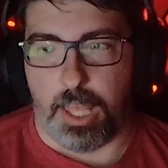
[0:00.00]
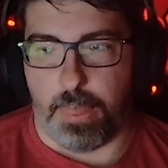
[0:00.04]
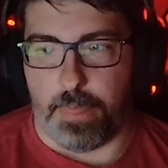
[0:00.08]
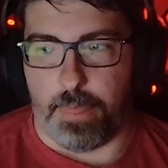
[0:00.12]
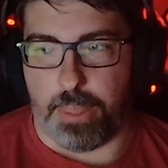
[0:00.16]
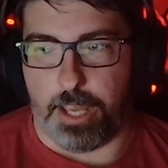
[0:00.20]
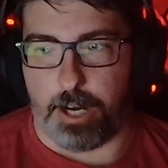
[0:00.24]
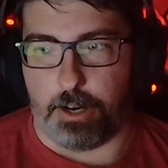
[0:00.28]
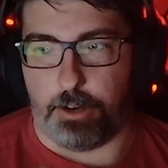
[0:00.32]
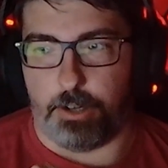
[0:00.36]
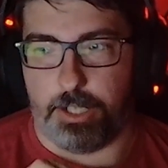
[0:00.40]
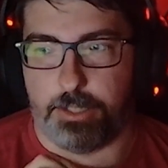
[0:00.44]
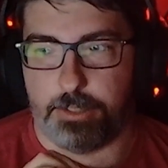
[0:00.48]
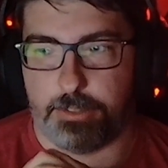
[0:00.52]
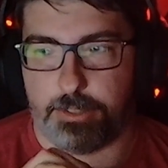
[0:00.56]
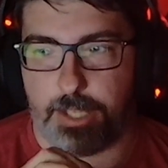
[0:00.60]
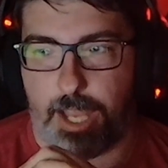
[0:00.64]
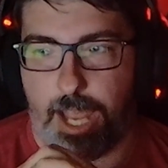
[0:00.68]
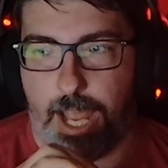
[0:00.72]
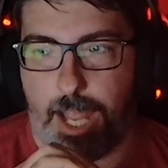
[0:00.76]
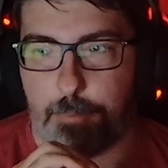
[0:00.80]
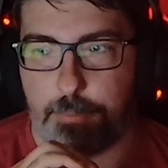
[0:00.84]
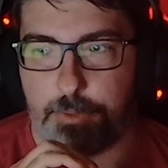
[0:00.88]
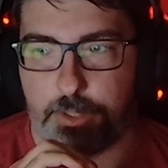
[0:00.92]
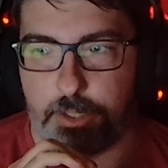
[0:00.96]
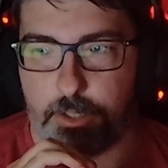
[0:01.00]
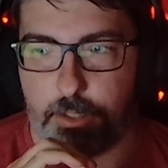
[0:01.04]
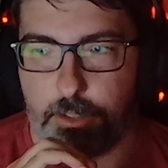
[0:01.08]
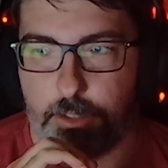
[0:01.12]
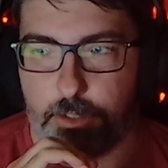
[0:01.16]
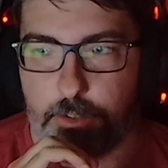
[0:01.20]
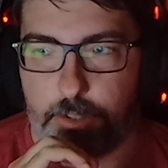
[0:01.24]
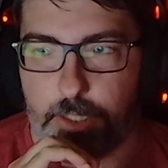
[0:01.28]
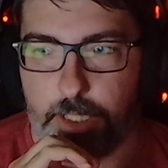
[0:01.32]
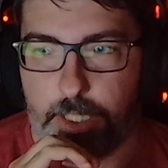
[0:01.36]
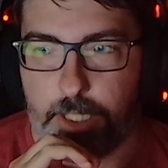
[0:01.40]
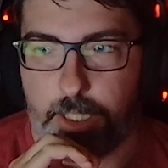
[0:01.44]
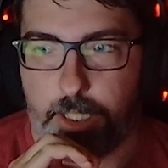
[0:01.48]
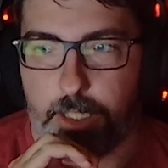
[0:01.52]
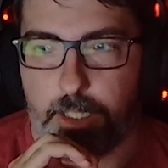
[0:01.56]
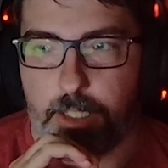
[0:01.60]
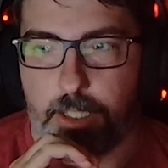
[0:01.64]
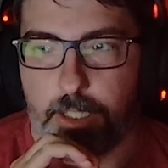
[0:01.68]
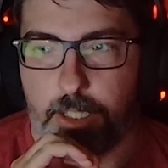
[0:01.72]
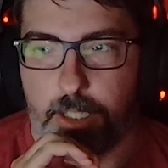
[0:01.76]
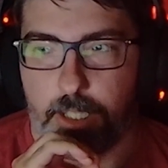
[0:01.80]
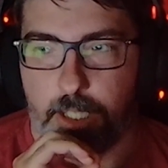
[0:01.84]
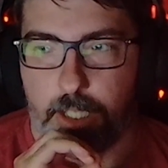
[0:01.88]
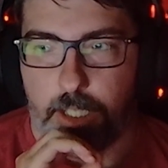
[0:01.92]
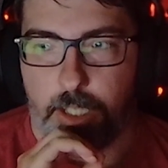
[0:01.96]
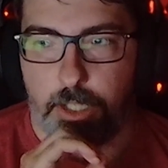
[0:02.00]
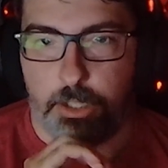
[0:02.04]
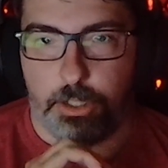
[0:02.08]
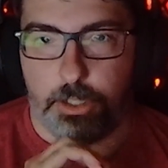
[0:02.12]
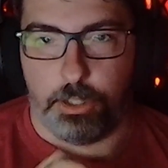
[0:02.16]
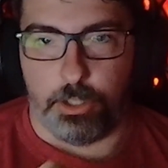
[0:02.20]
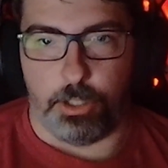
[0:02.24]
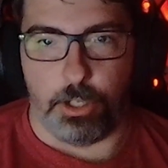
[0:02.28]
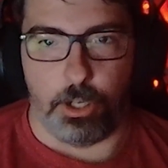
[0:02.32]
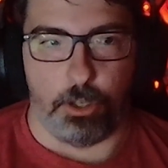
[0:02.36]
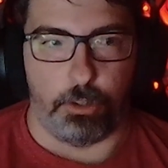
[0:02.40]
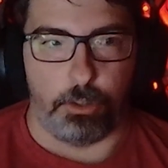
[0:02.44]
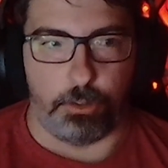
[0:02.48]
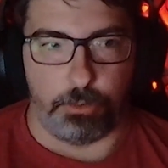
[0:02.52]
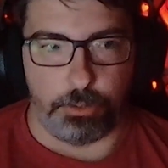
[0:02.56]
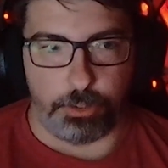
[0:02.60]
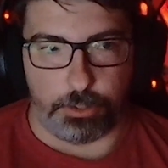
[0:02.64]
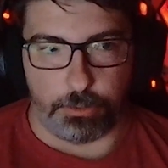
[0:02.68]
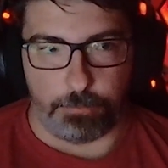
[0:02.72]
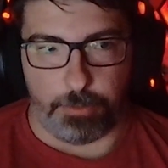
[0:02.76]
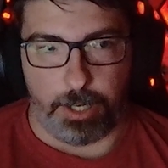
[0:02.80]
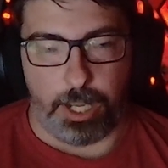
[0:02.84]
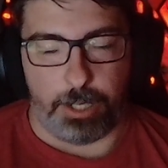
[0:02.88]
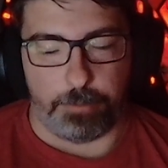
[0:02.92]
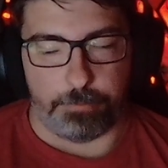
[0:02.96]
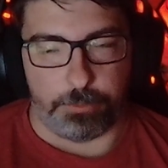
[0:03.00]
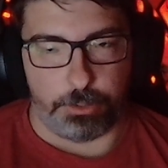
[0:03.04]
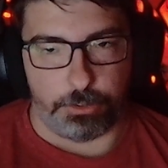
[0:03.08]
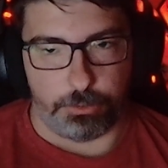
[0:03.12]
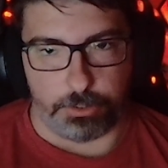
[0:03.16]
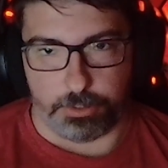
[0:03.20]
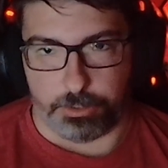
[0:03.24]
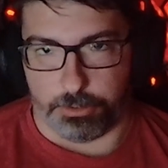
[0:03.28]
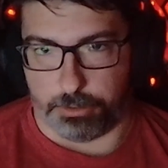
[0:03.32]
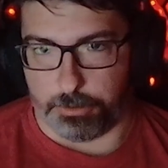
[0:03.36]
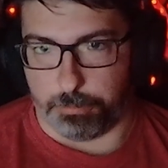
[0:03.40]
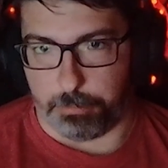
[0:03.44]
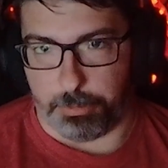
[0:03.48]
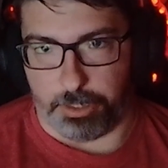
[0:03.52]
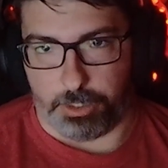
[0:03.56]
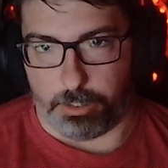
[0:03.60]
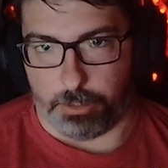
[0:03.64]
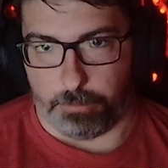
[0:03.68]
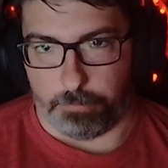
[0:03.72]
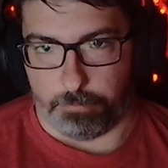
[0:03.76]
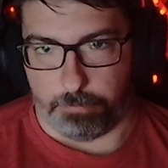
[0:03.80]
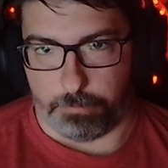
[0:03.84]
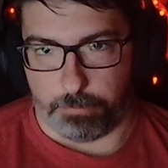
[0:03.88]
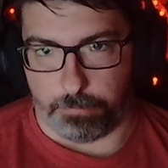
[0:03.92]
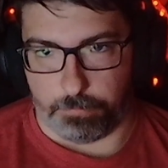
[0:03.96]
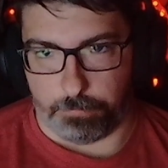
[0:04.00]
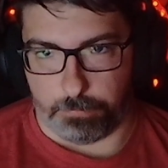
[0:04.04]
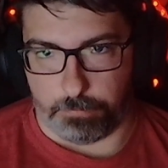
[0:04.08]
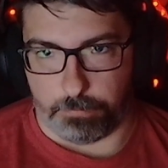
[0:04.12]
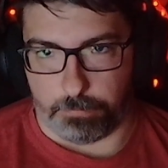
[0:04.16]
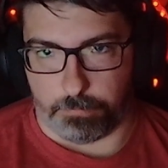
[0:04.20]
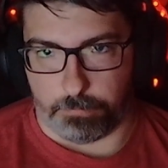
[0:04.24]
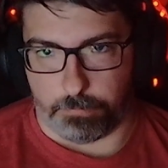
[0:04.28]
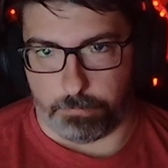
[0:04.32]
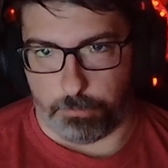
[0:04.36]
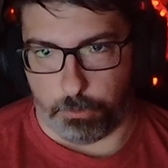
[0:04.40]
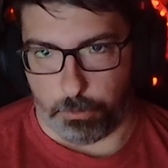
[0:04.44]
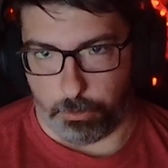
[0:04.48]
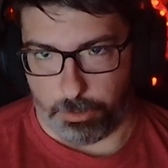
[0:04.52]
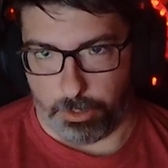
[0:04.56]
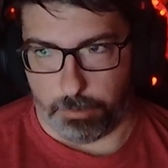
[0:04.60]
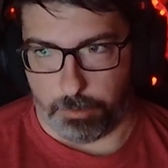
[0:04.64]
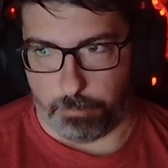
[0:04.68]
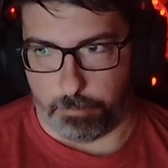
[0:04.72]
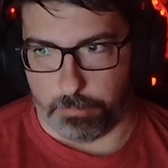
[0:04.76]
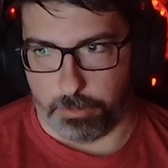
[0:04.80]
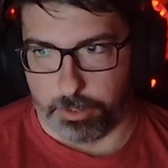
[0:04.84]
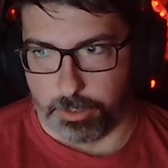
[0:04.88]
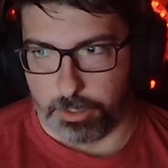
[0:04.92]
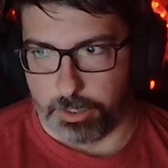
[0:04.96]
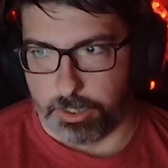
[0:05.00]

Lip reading: There is absolutely no survivors to speak of for them.